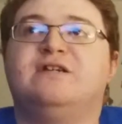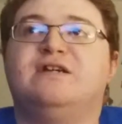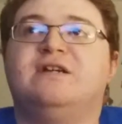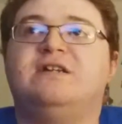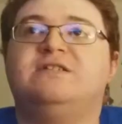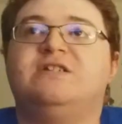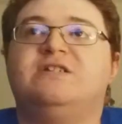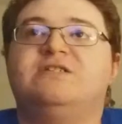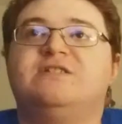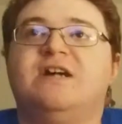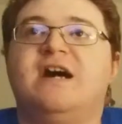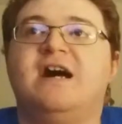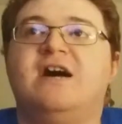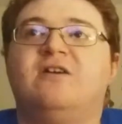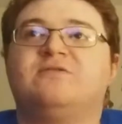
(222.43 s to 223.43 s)
AJ
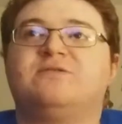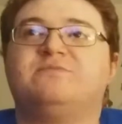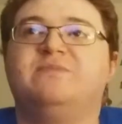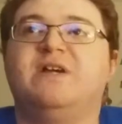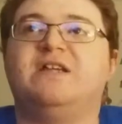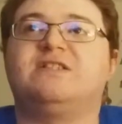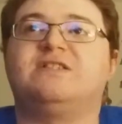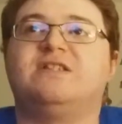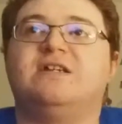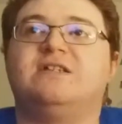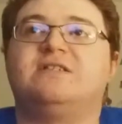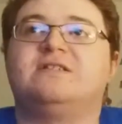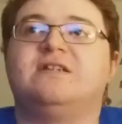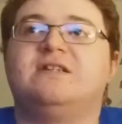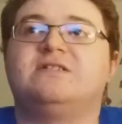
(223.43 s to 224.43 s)
Styles
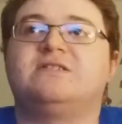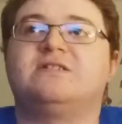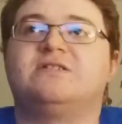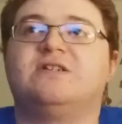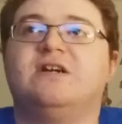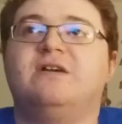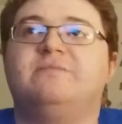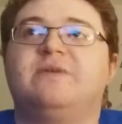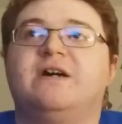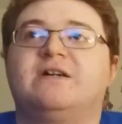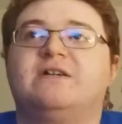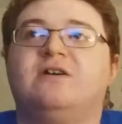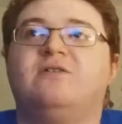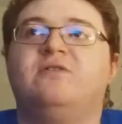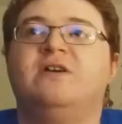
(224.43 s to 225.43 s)
misses, hits the
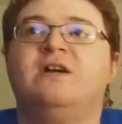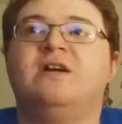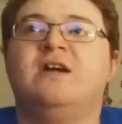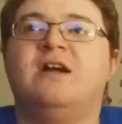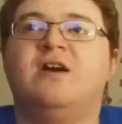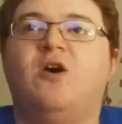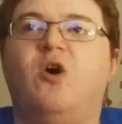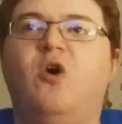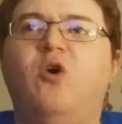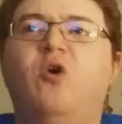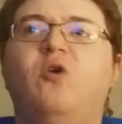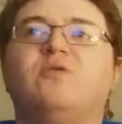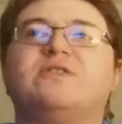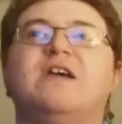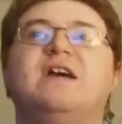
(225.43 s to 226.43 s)
turnbuckle.
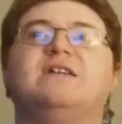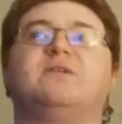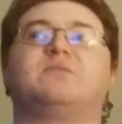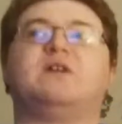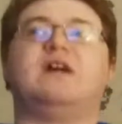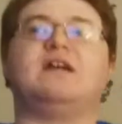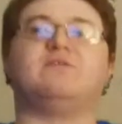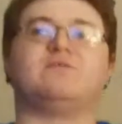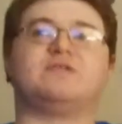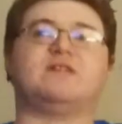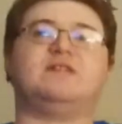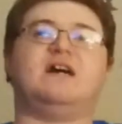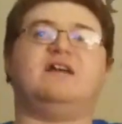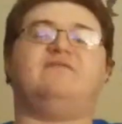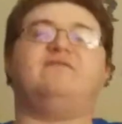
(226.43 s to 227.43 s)
Oh, Daniel Bryan with the
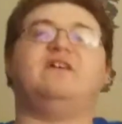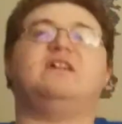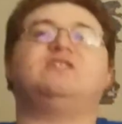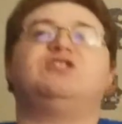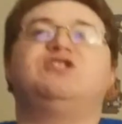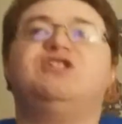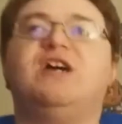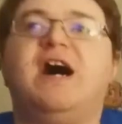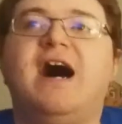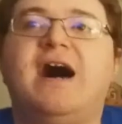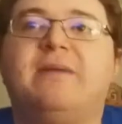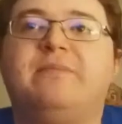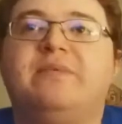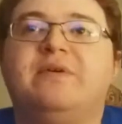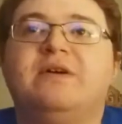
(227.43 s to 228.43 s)
knife edge
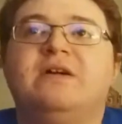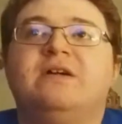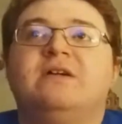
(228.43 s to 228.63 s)
chop.